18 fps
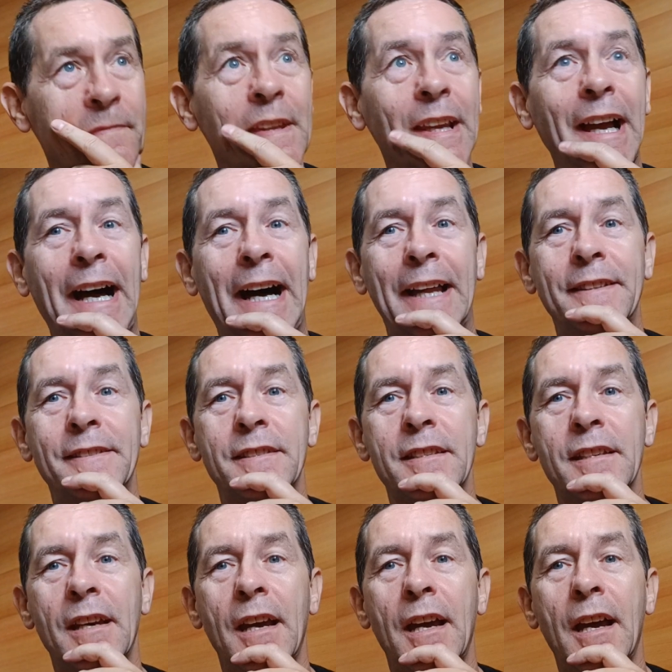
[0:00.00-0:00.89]
and
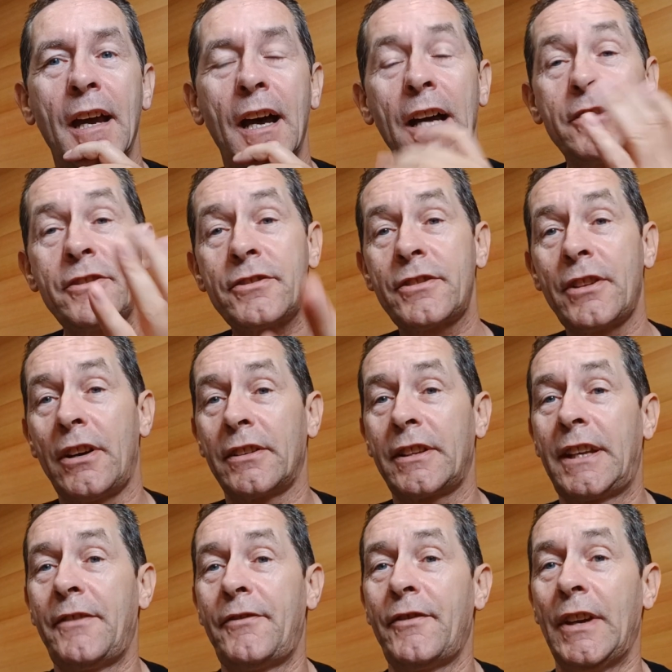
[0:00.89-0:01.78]
I just thought
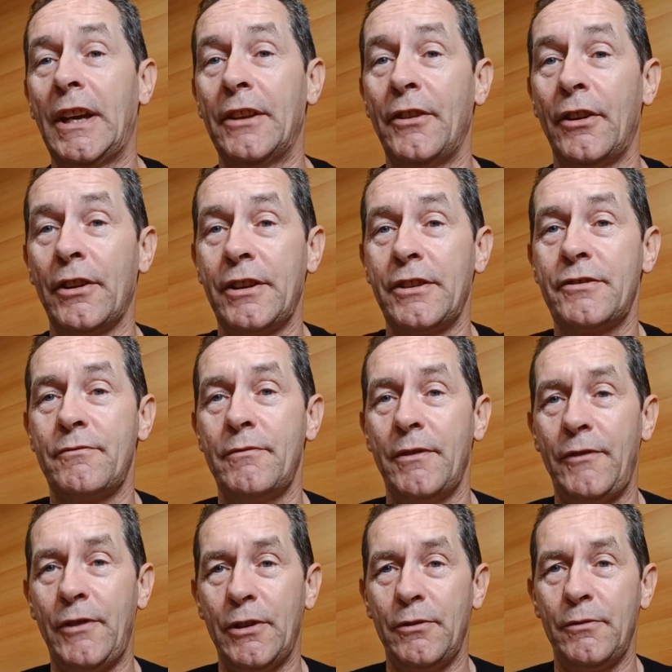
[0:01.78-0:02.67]
I'd give an honest
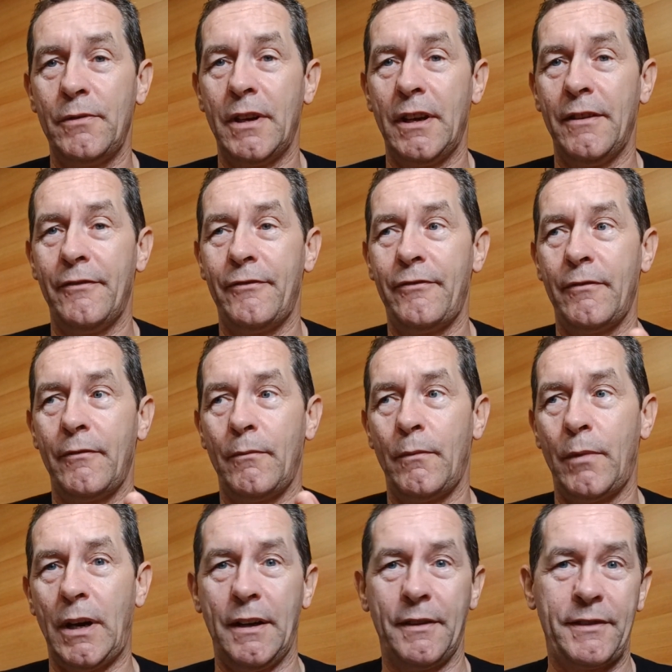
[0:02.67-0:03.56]
review of
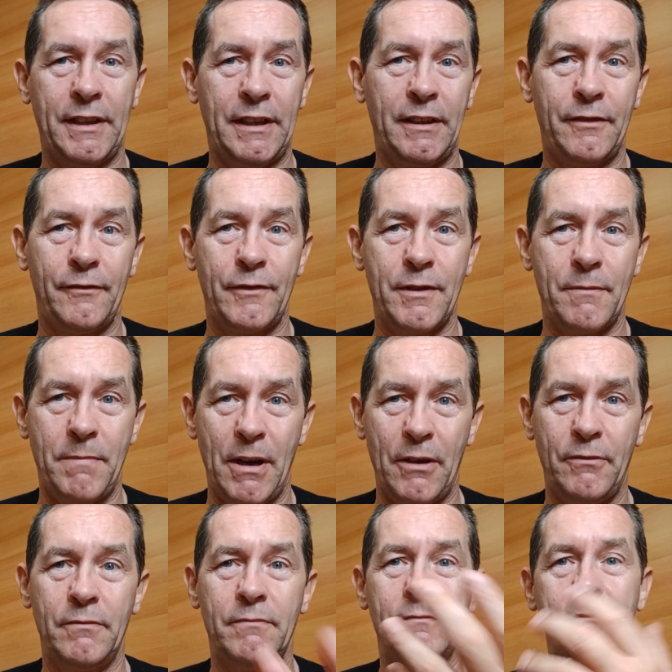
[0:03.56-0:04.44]
what I think of the
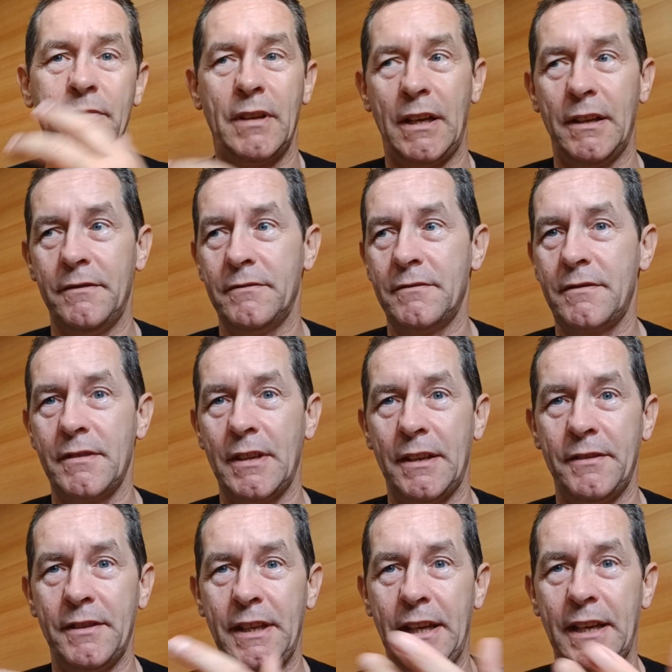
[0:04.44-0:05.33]
boat
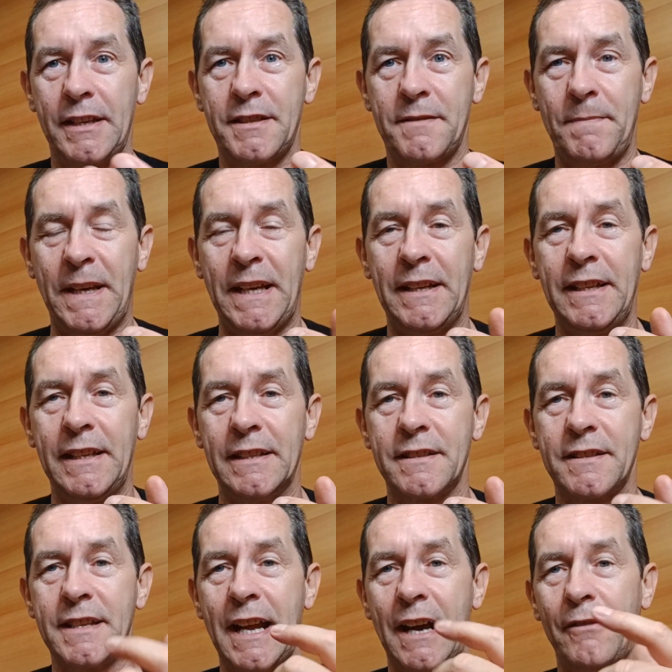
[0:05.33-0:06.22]
and the
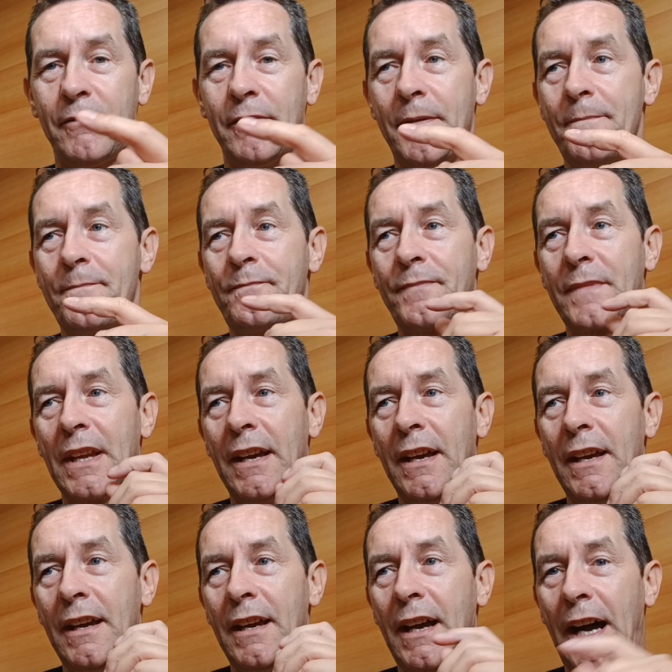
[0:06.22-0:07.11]
experience. Now,
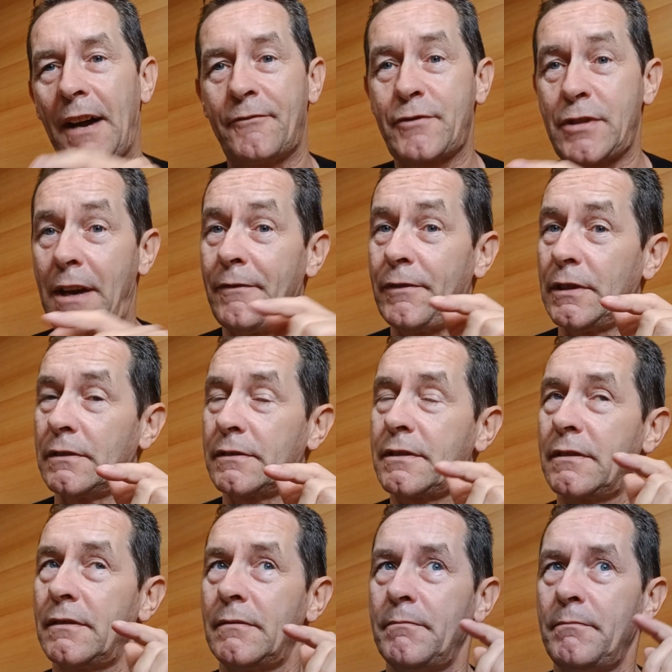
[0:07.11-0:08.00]
I've
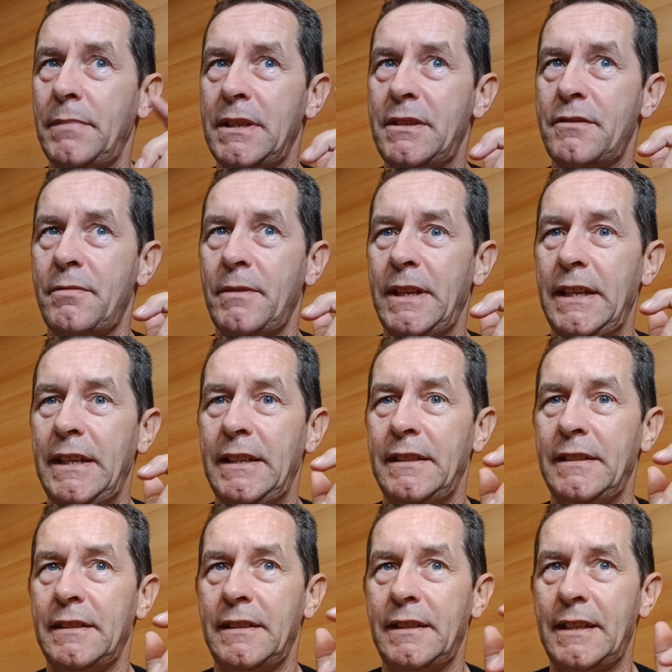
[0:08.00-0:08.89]
travelled
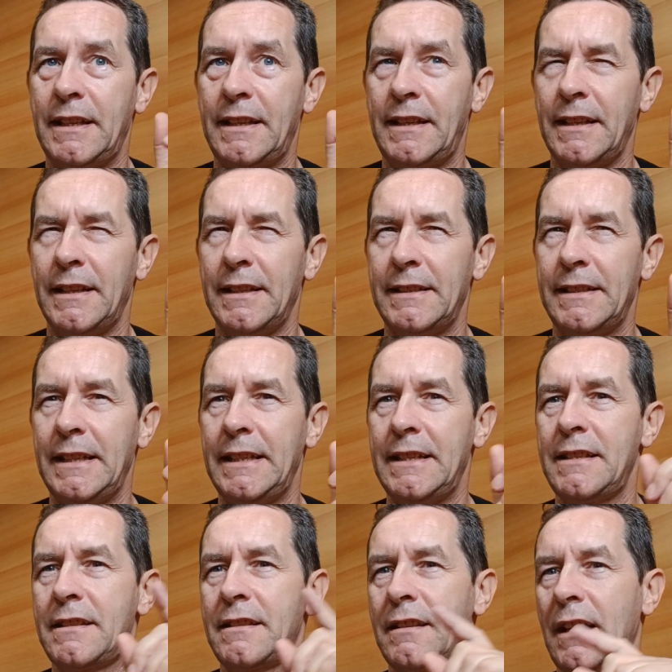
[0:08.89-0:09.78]
between
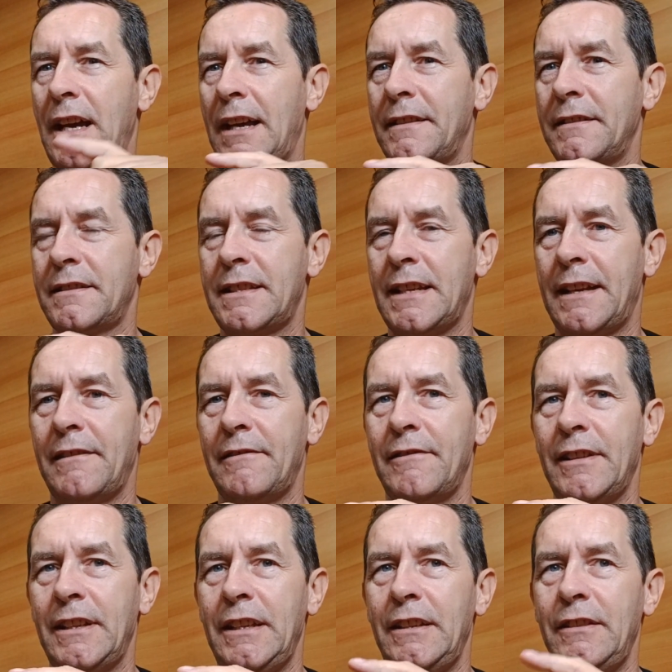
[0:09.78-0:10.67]
Cadiz and
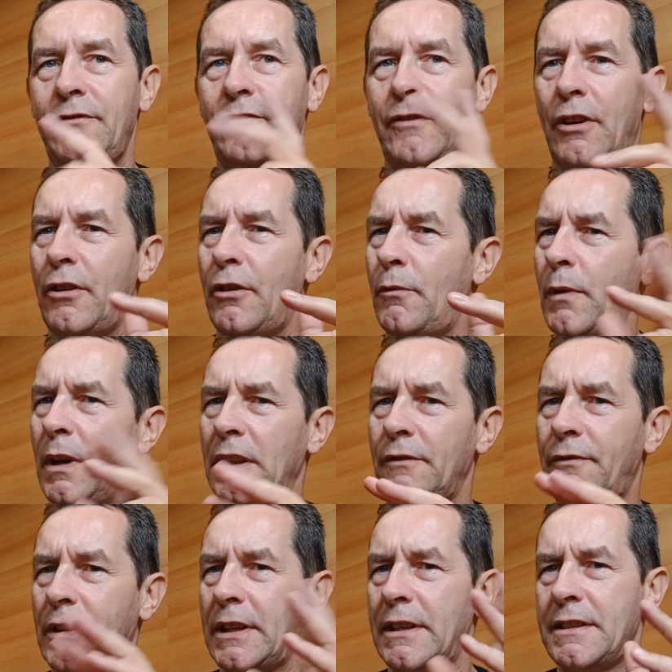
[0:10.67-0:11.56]
Tenerife, or
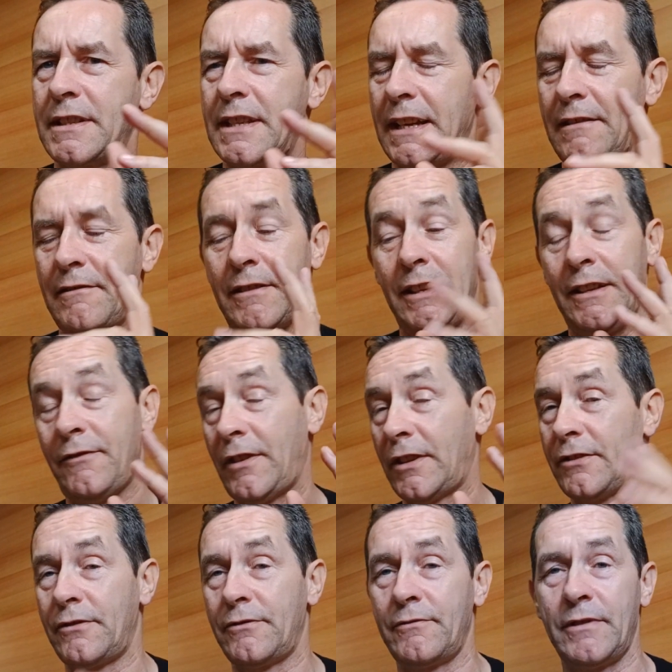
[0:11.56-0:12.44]
Huelva and Tenerife,
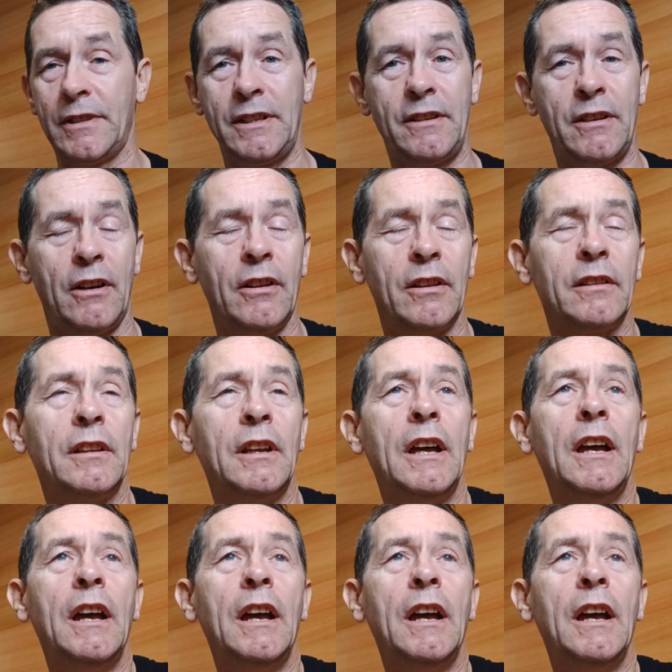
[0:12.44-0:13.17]
I don't recall,